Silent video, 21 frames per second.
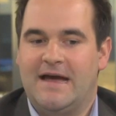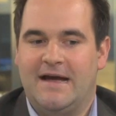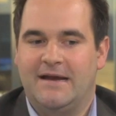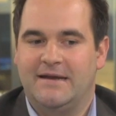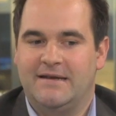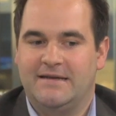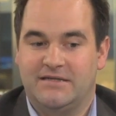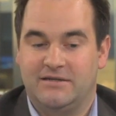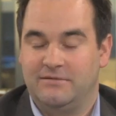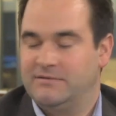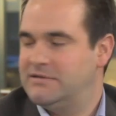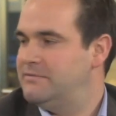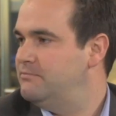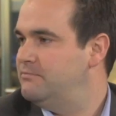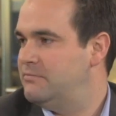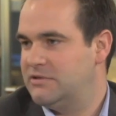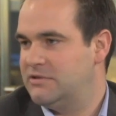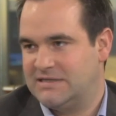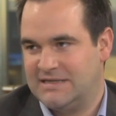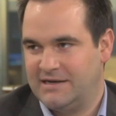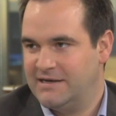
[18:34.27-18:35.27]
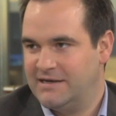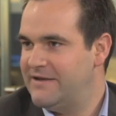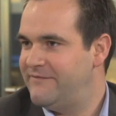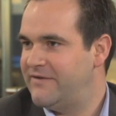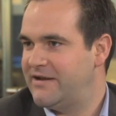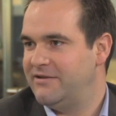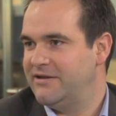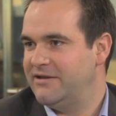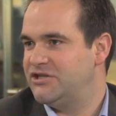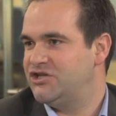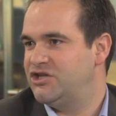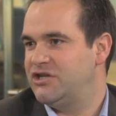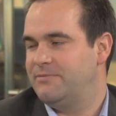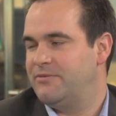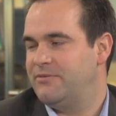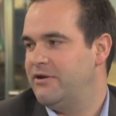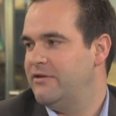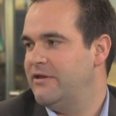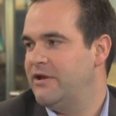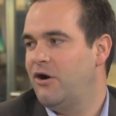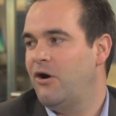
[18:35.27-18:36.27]
that is significantly
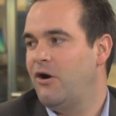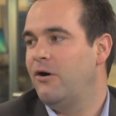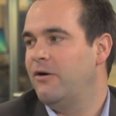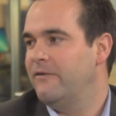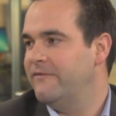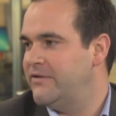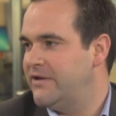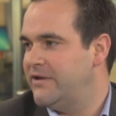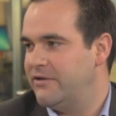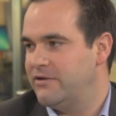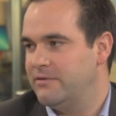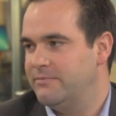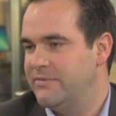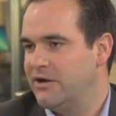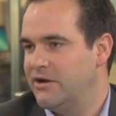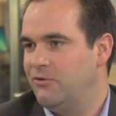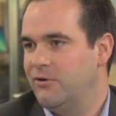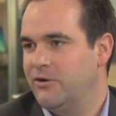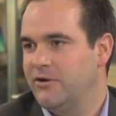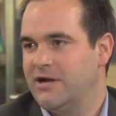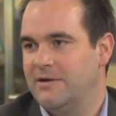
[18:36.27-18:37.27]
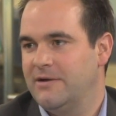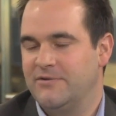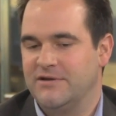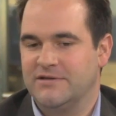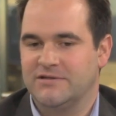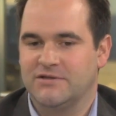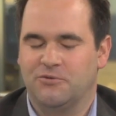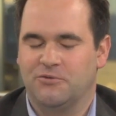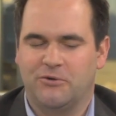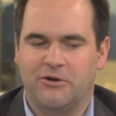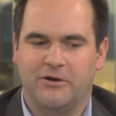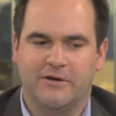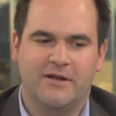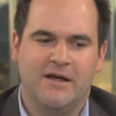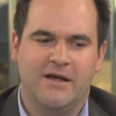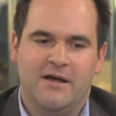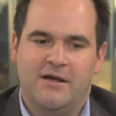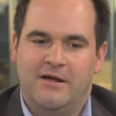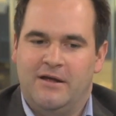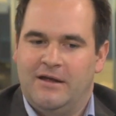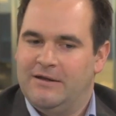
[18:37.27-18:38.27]
cheaper than all of the other big oil companies in the world.